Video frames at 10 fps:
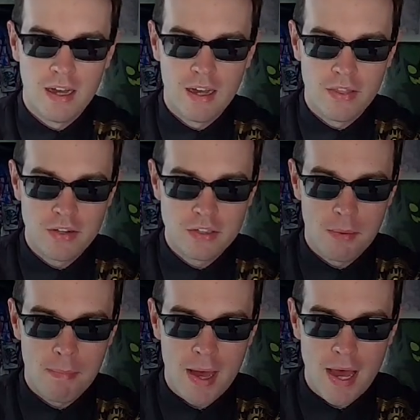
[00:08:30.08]
There's the
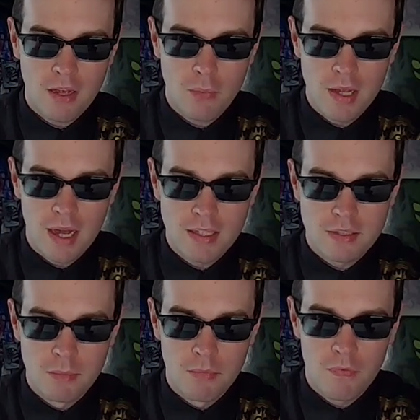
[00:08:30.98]
back. We got
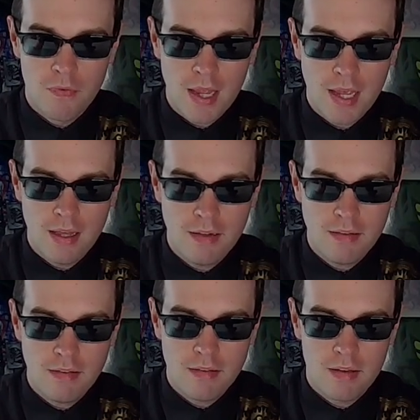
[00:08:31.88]
some
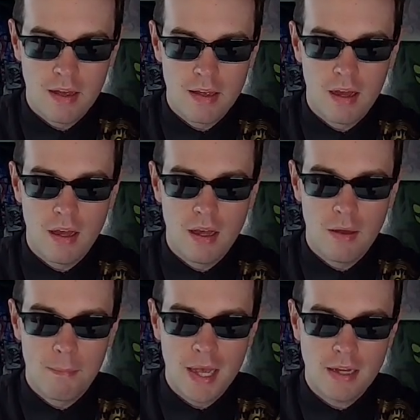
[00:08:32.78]
fans
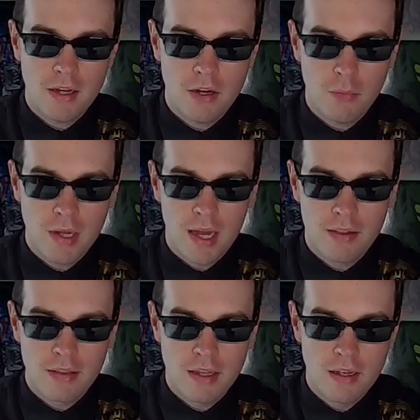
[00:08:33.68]
back here. We
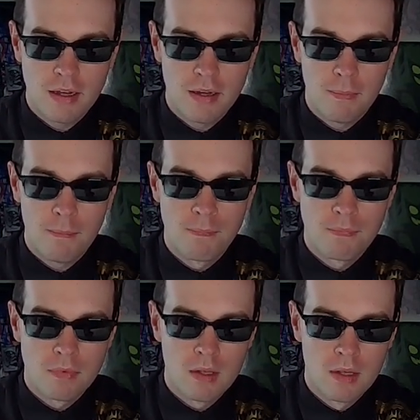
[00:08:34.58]
got the
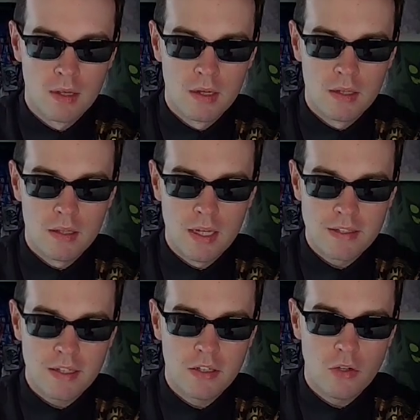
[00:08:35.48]
there's
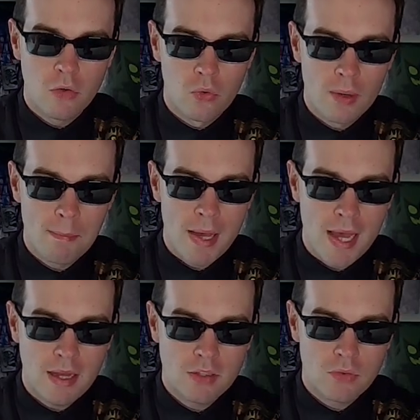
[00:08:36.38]
like little grip
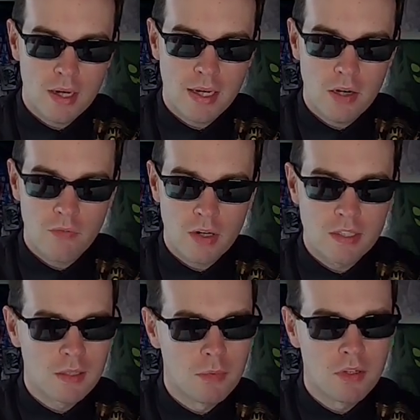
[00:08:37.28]
pads right here, very
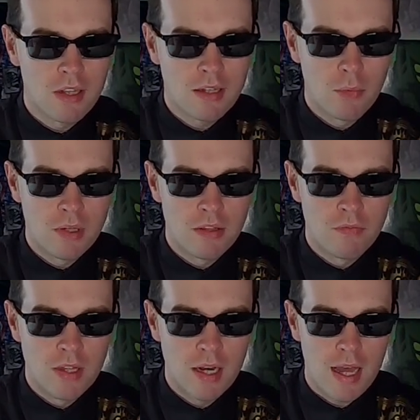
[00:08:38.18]
similar to like what the
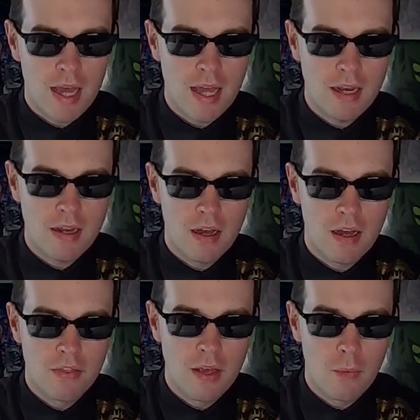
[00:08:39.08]
Vita had.
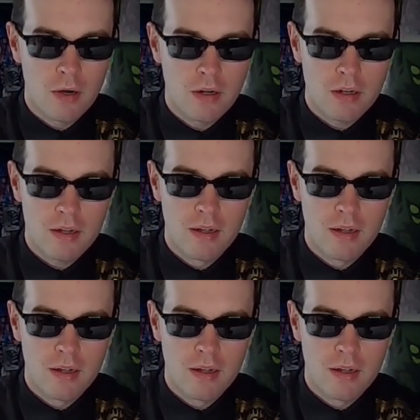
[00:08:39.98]
They work.